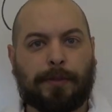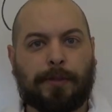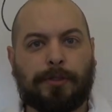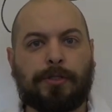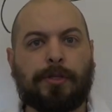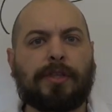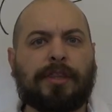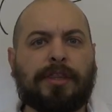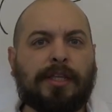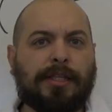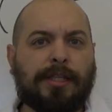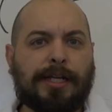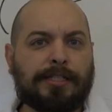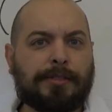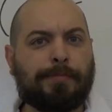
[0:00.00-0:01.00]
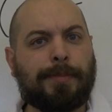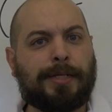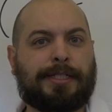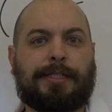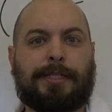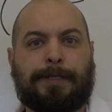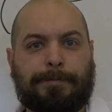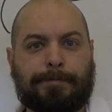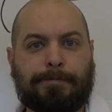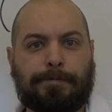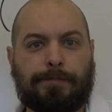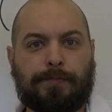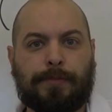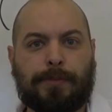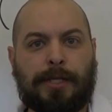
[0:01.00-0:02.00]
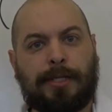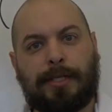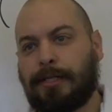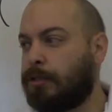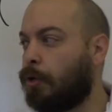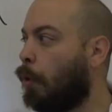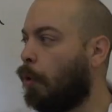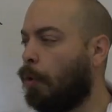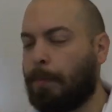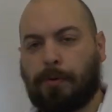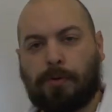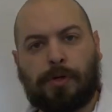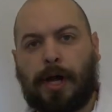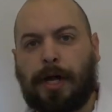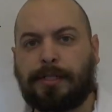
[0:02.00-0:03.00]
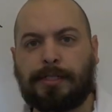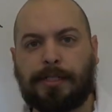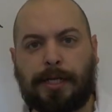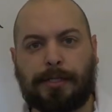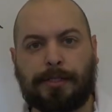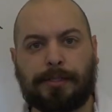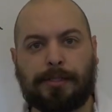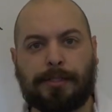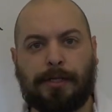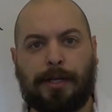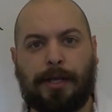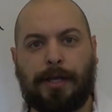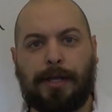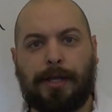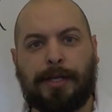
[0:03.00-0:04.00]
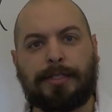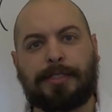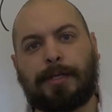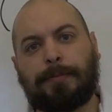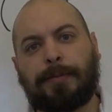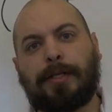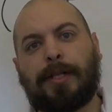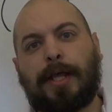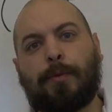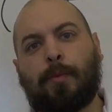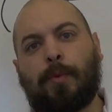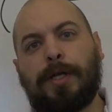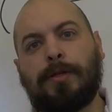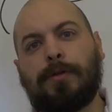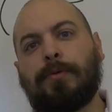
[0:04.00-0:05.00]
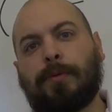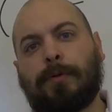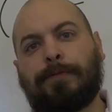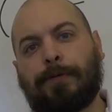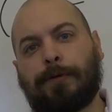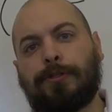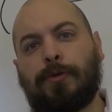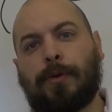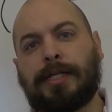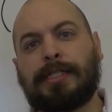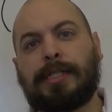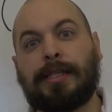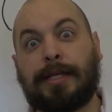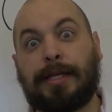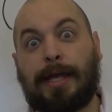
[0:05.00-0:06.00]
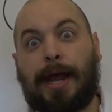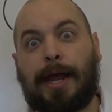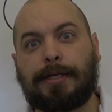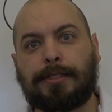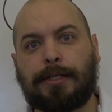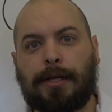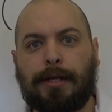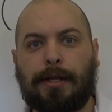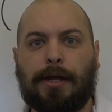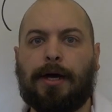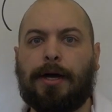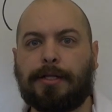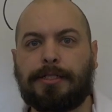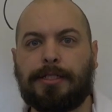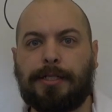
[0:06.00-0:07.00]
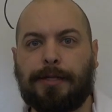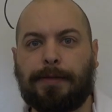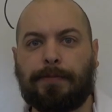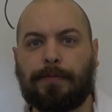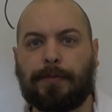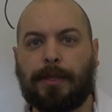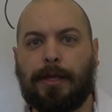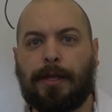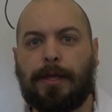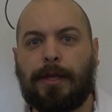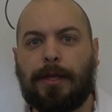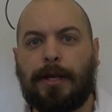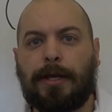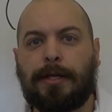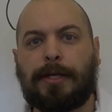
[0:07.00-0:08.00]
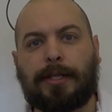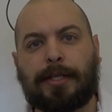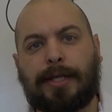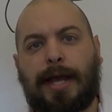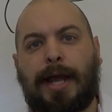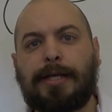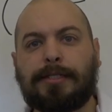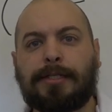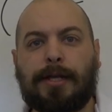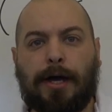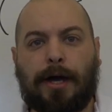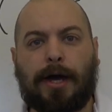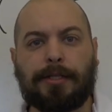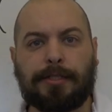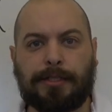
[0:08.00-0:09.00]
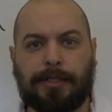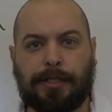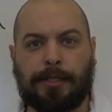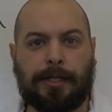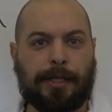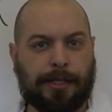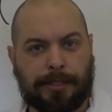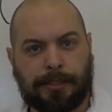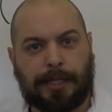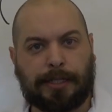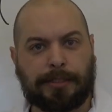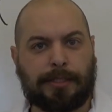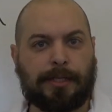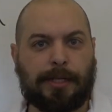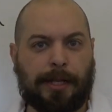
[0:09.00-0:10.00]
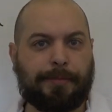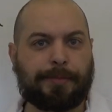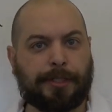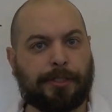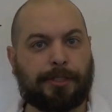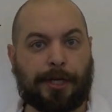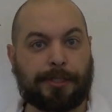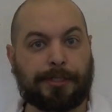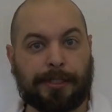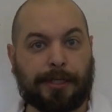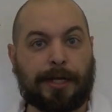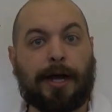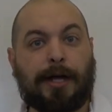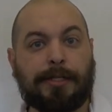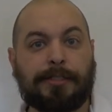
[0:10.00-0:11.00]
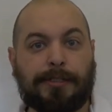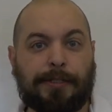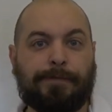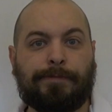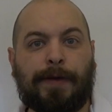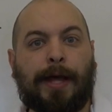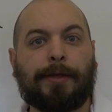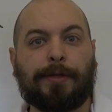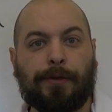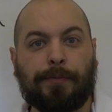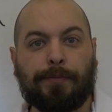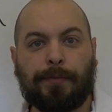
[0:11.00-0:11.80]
So, the thing that's missing in this whole process is something that we refer to as the gas constant. Now, the gas constant is, as the name suggests, a constant value.